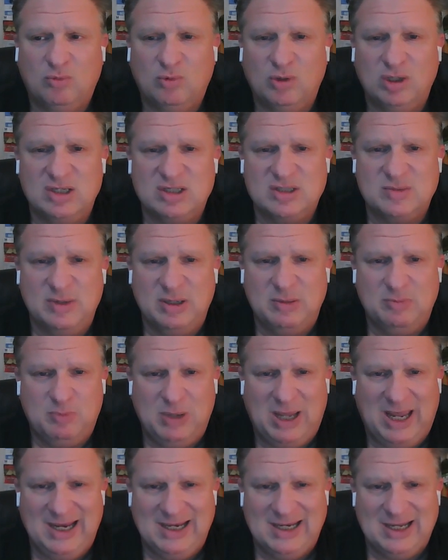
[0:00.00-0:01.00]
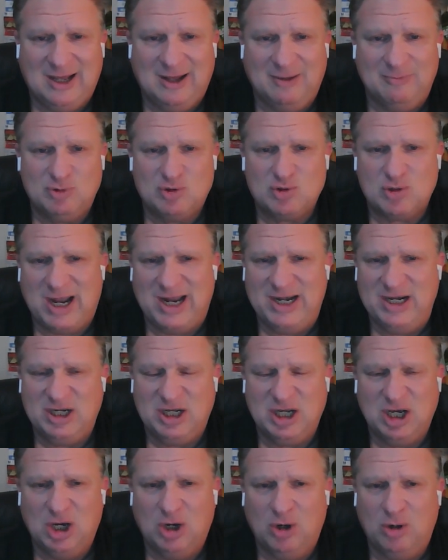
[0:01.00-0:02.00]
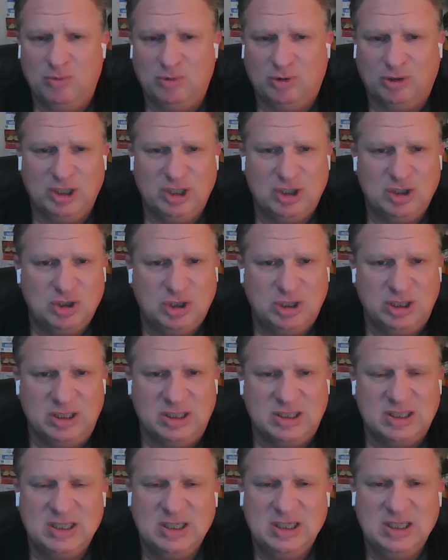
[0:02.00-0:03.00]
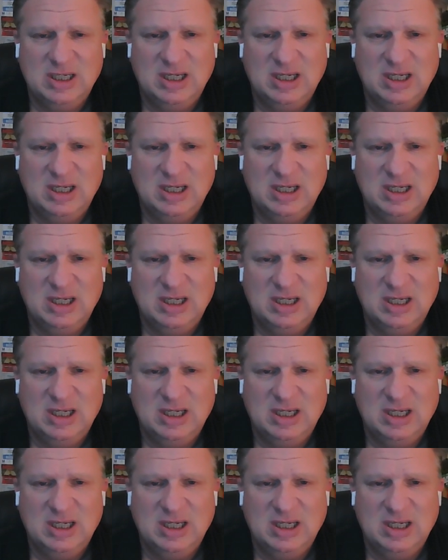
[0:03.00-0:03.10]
was a bit banged up, tried to go and really couldn't,